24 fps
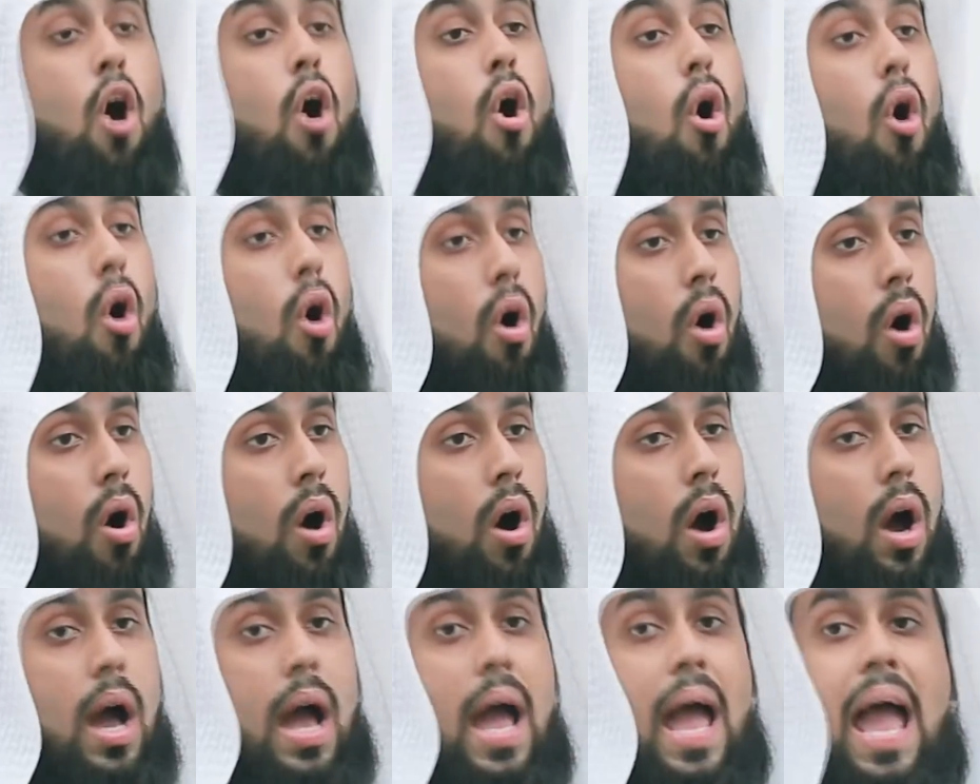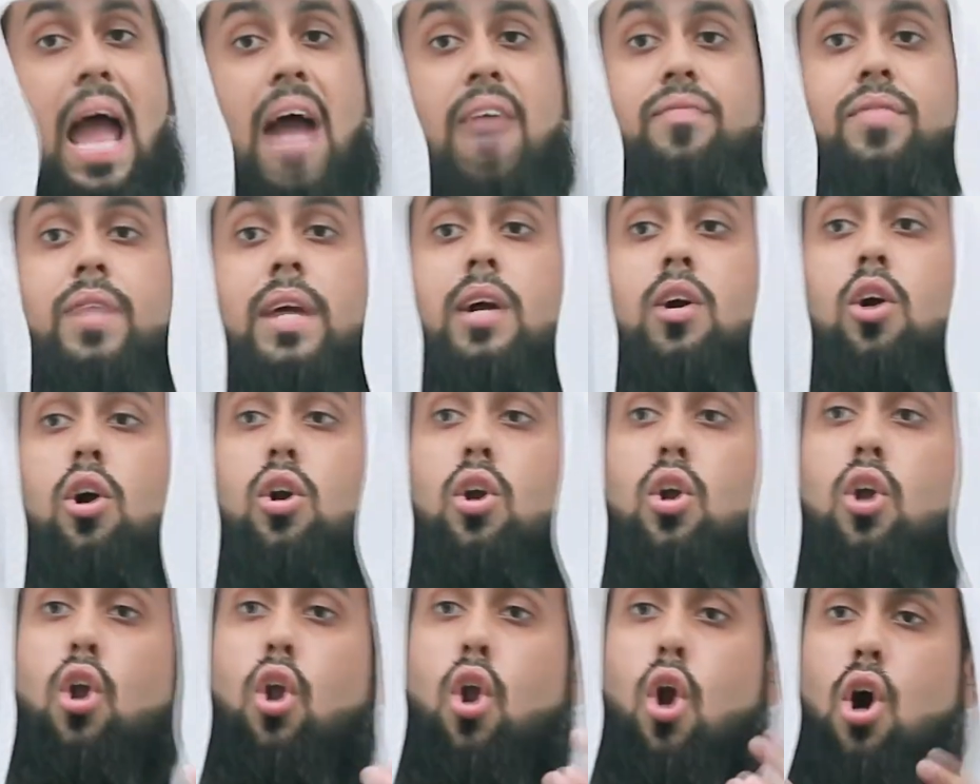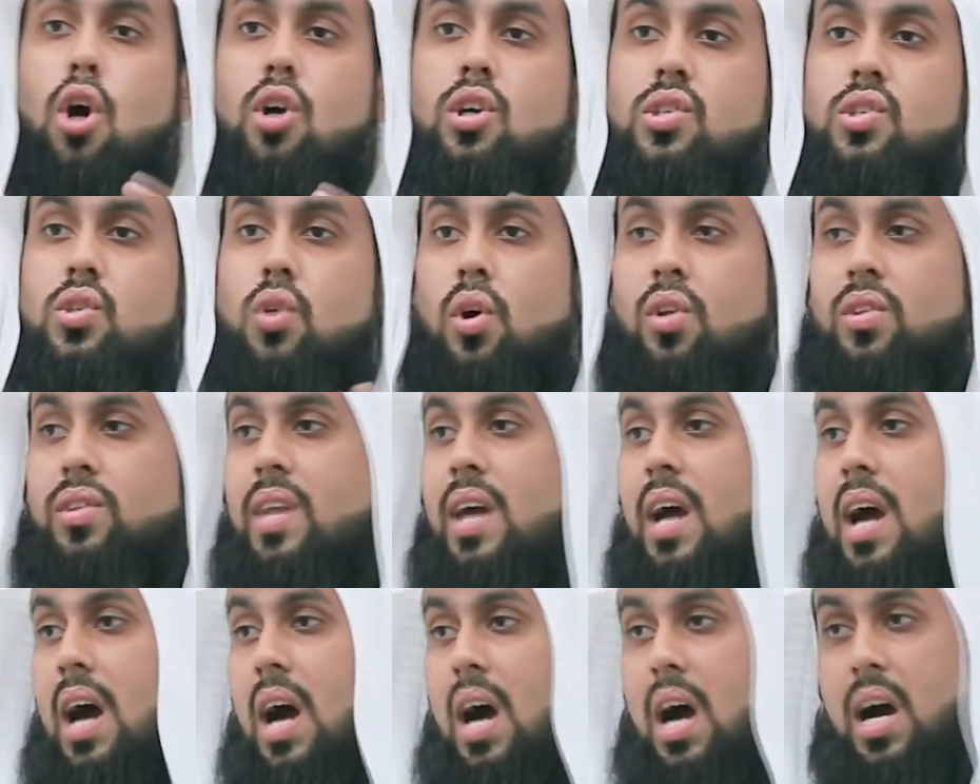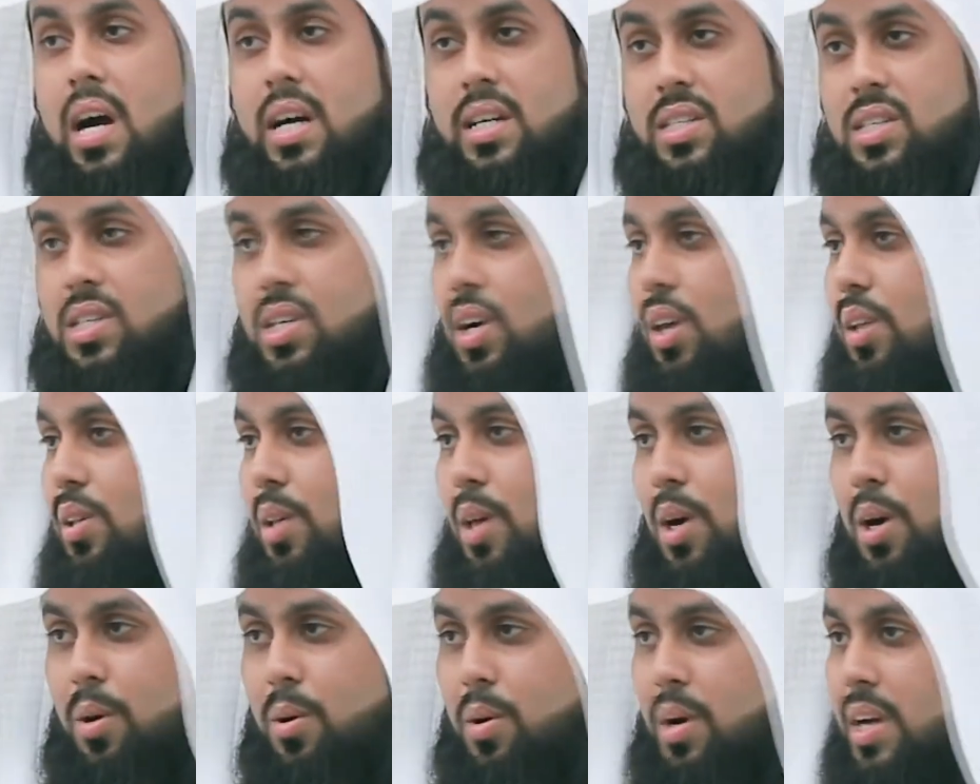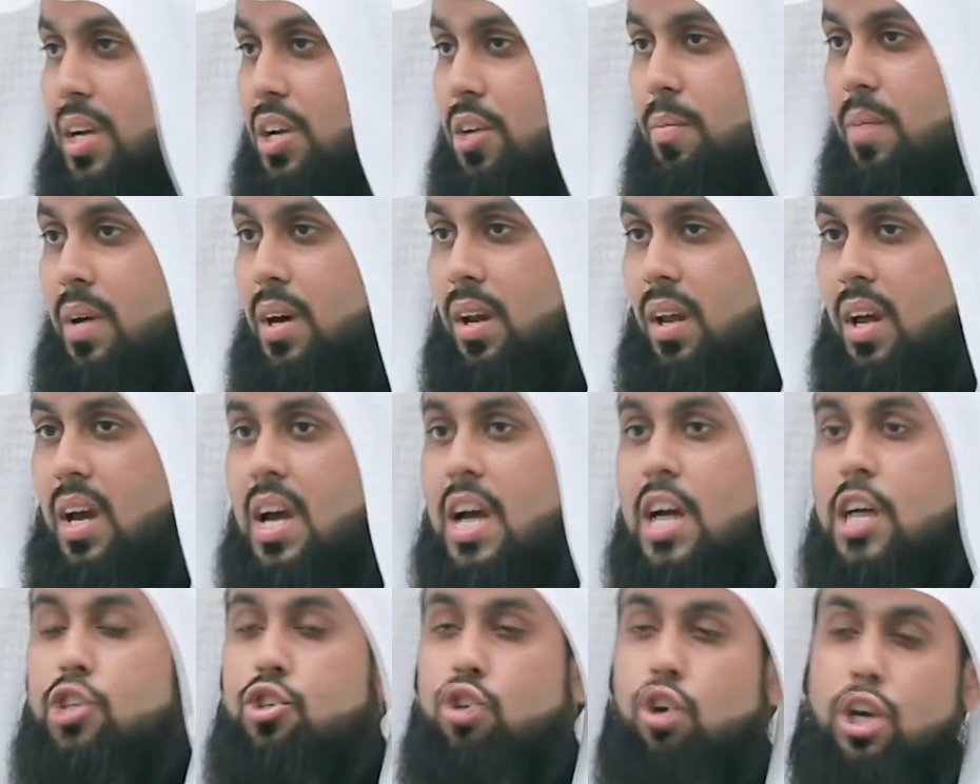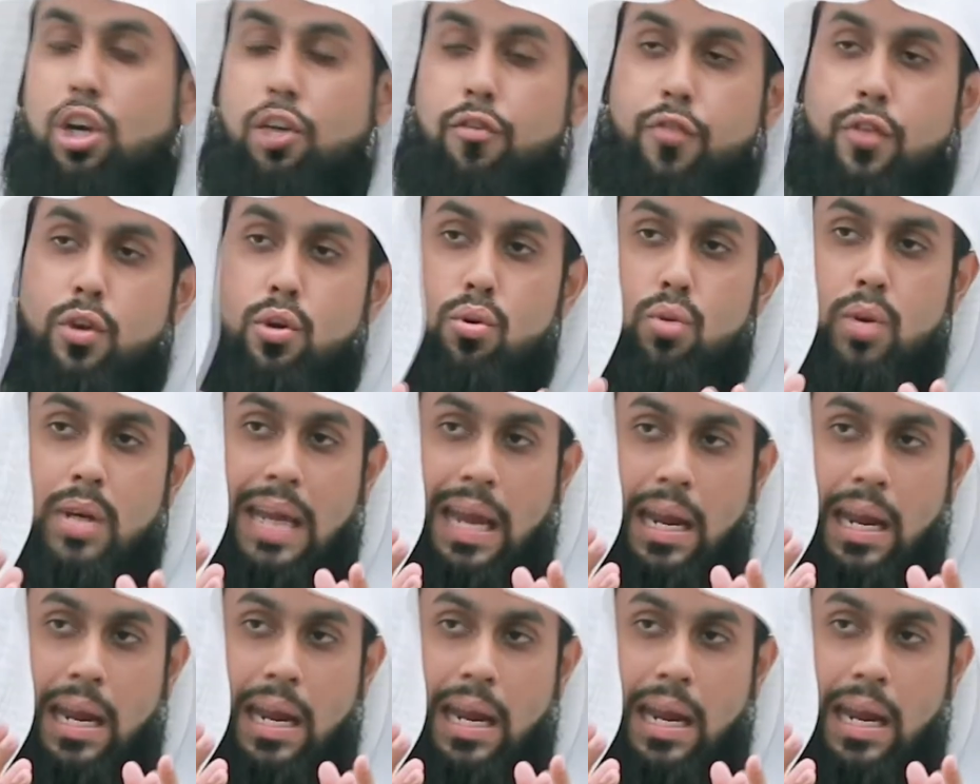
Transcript: Or have they got locks on their hearts? Allahu Akbar. So if you